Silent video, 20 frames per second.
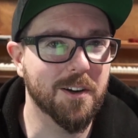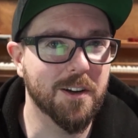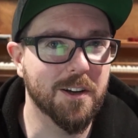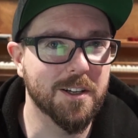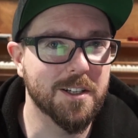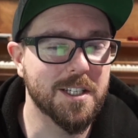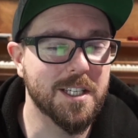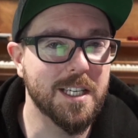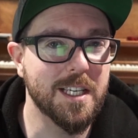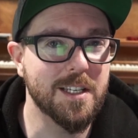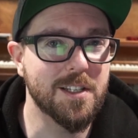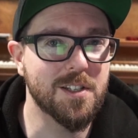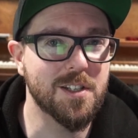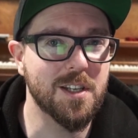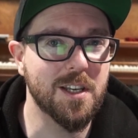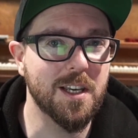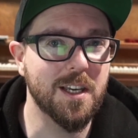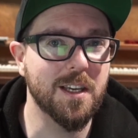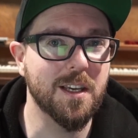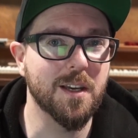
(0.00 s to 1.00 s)
on
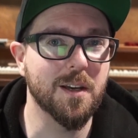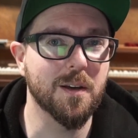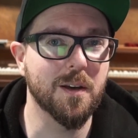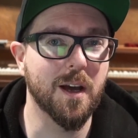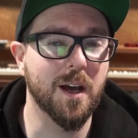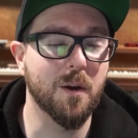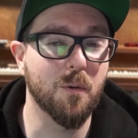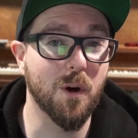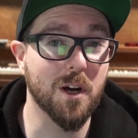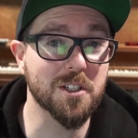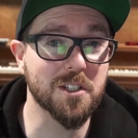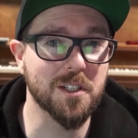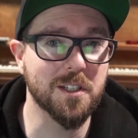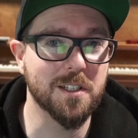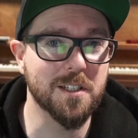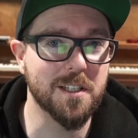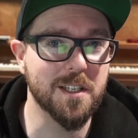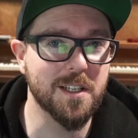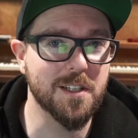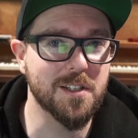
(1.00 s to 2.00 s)
DC,
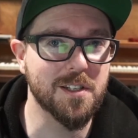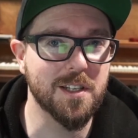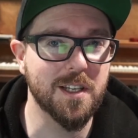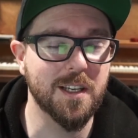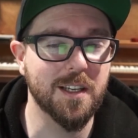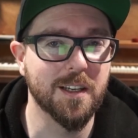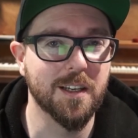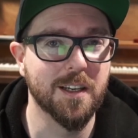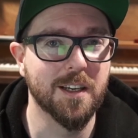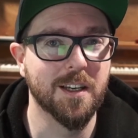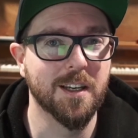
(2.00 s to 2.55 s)
Washington, DC.